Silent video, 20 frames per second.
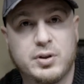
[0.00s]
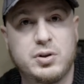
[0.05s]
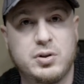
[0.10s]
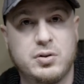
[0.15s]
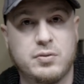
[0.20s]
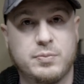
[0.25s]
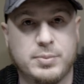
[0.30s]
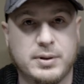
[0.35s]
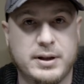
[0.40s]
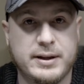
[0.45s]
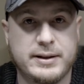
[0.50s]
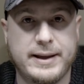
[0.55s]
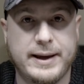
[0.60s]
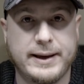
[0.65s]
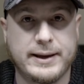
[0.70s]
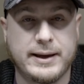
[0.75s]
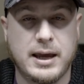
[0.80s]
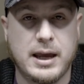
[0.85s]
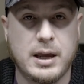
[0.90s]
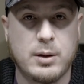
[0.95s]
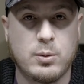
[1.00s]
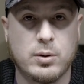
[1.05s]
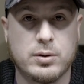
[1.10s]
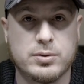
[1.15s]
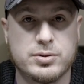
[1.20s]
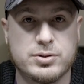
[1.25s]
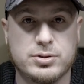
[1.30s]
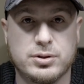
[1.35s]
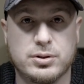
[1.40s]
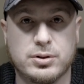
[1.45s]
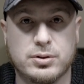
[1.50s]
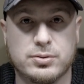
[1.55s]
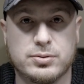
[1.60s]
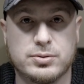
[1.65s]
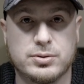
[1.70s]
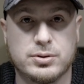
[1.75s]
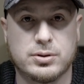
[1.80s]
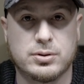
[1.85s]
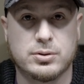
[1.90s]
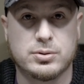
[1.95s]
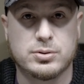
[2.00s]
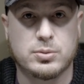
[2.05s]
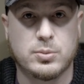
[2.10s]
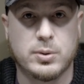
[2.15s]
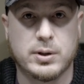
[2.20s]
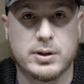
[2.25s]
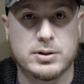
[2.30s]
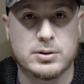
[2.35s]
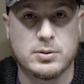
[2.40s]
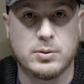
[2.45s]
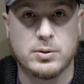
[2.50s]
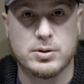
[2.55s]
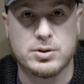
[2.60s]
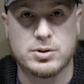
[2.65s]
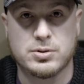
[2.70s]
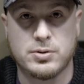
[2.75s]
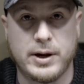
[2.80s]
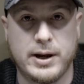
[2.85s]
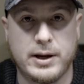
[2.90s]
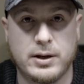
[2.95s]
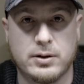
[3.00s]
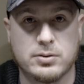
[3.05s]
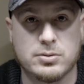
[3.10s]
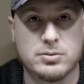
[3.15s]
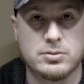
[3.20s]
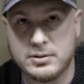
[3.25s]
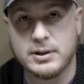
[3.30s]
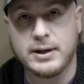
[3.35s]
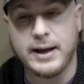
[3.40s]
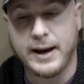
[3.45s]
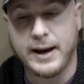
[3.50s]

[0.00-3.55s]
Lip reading: you've played that game with circle, circle, square, square, triangle, you